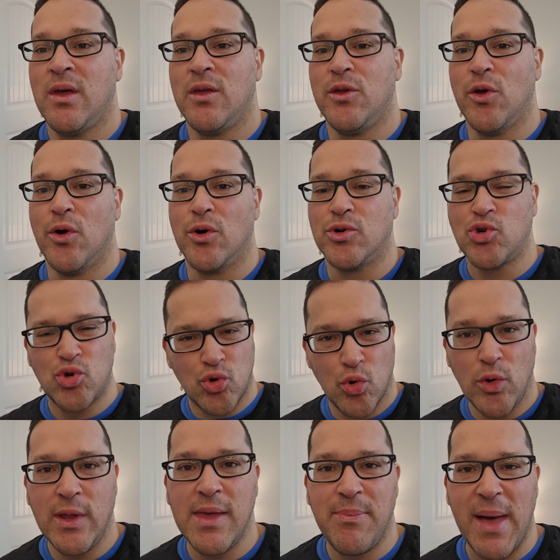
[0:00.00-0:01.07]
you're
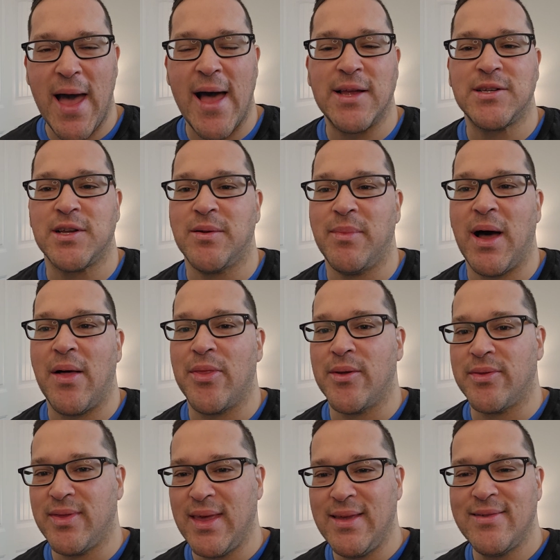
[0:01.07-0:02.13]
truly passionate about, the
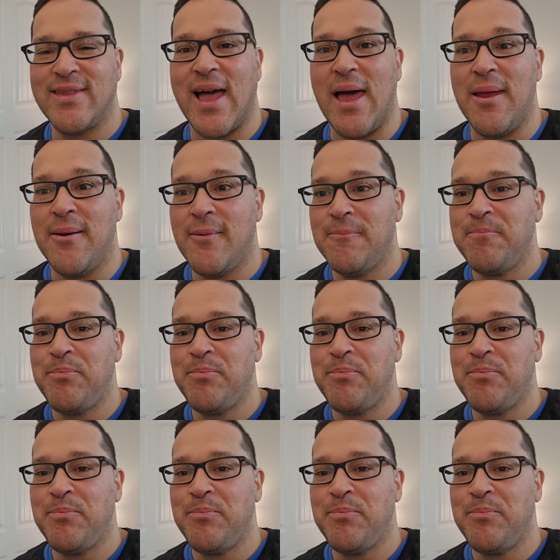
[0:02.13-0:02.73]
things that